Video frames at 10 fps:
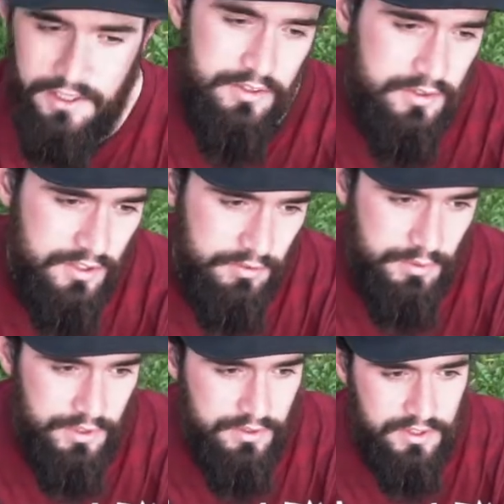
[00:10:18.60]
to do stuff
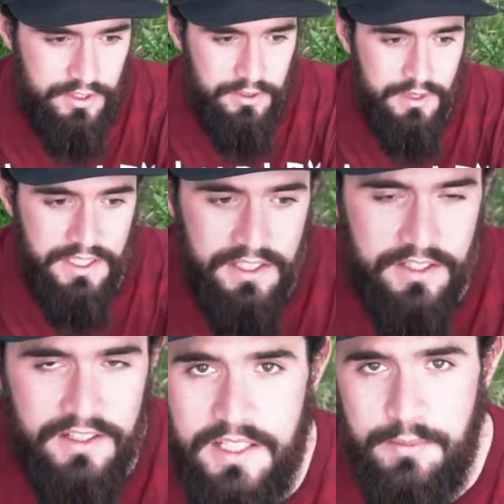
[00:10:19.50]
we used to do
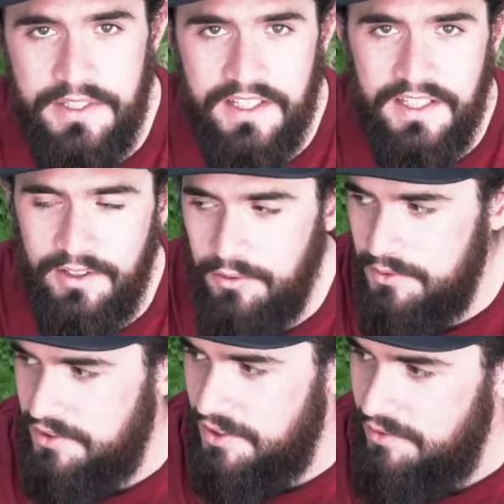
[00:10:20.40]
here, imitating
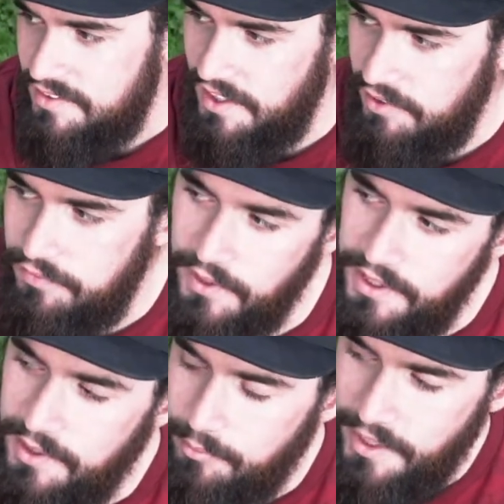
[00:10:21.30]
old stuff. It's kind of funny that